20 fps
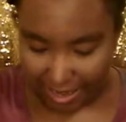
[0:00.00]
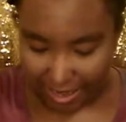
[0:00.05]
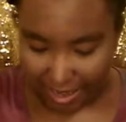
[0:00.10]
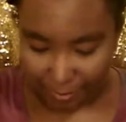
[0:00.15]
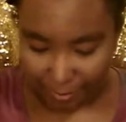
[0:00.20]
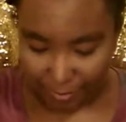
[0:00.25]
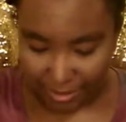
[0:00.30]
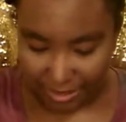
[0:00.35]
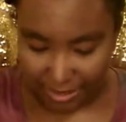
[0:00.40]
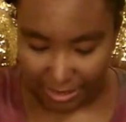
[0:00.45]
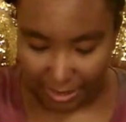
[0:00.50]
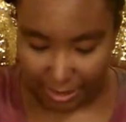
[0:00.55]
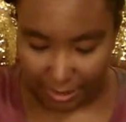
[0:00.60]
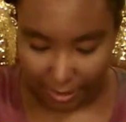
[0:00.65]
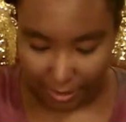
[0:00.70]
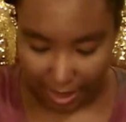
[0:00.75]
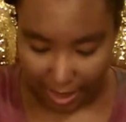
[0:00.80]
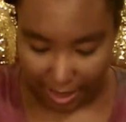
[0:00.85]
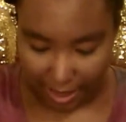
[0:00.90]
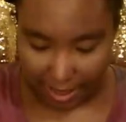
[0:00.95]
I'm just
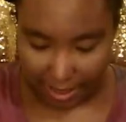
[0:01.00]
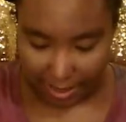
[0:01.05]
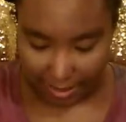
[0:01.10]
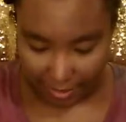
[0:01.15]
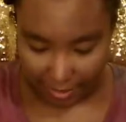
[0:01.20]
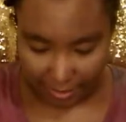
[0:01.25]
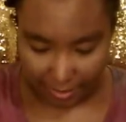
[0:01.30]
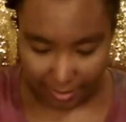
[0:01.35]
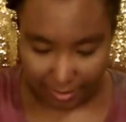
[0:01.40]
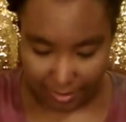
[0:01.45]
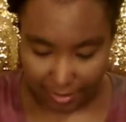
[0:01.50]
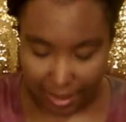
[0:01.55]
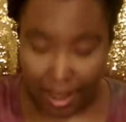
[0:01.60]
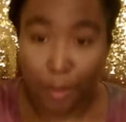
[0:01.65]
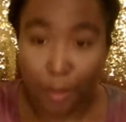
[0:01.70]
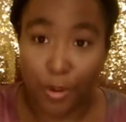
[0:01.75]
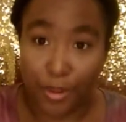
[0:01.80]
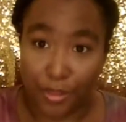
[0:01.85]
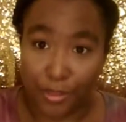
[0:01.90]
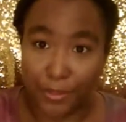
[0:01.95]
glad
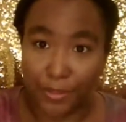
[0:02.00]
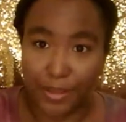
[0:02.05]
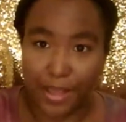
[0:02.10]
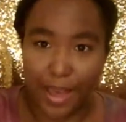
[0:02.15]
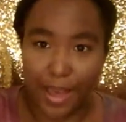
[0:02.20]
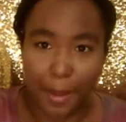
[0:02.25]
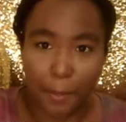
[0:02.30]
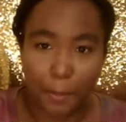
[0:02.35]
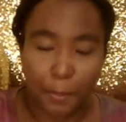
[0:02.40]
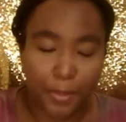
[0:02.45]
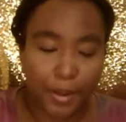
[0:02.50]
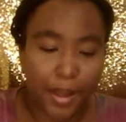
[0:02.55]
I went through that.